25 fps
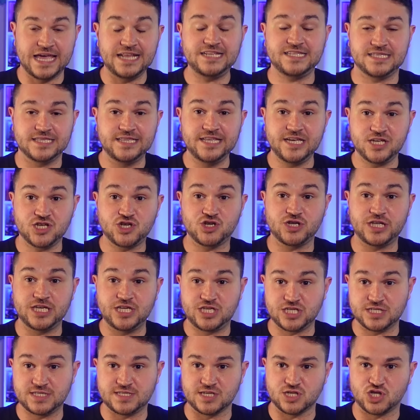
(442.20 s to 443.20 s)
It's literally
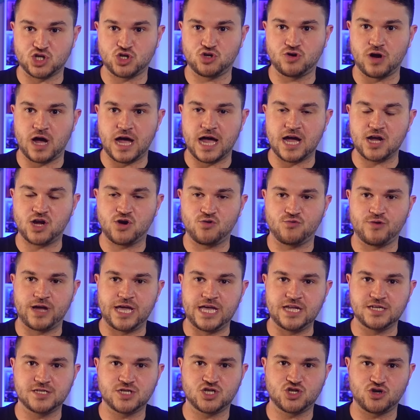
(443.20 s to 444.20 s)
just a
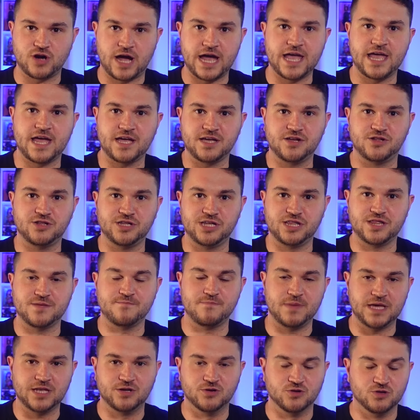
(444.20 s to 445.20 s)
green triangle in the
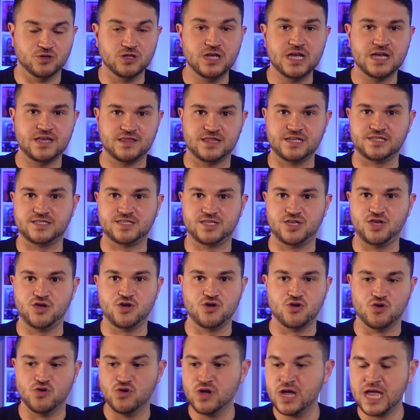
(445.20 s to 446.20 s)
middle that's
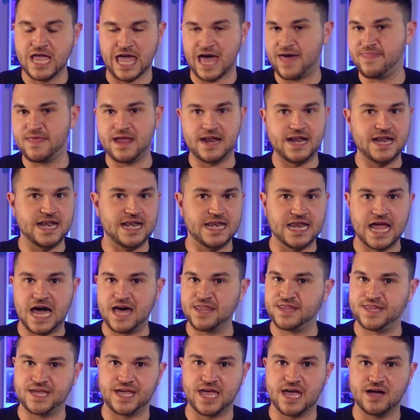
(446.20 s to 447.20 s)
you and then
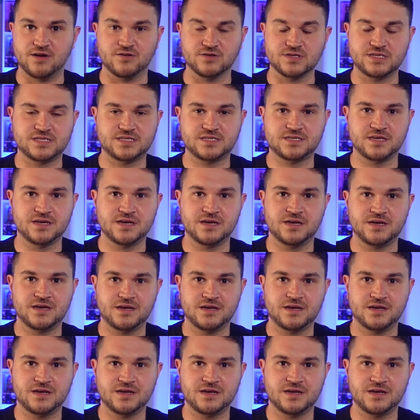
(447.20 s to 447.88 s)
nothing else.